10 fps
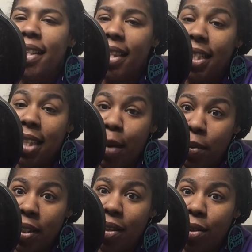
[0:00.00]
this
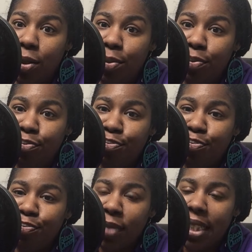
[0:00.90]
episode.
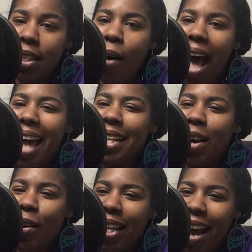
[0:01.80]
So I
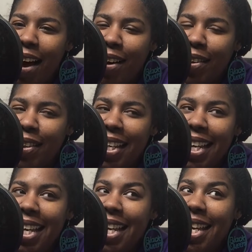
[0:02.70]
know y'all,
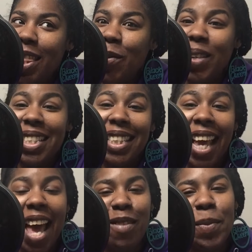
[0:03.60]
the ones that
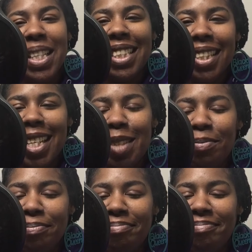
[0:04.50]
haven't been asleep,
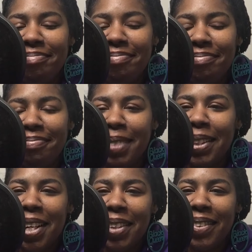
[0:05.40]
you
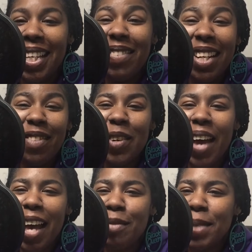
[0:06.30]
know, even if you
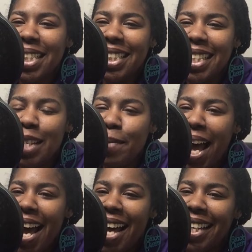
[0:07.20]
have been asleep,
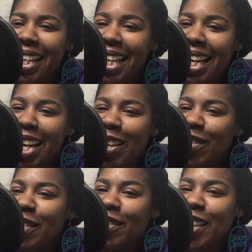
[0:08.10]
I can
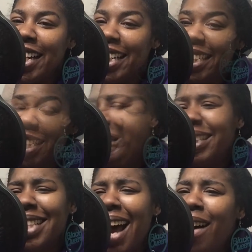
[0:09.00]
refresh.
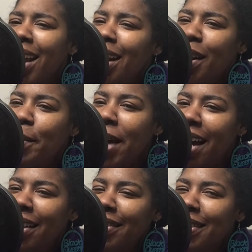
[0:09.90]
Did y'all hear
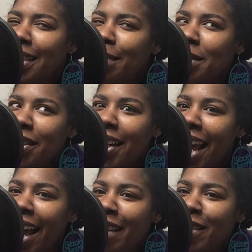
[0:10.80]
about, I'm sure you
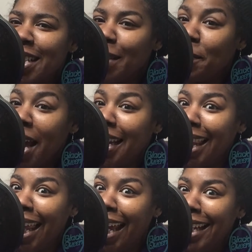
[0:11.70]
have because I'm kind of
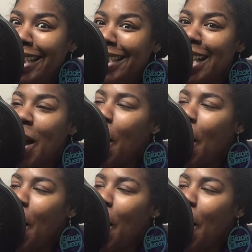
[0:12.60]
late,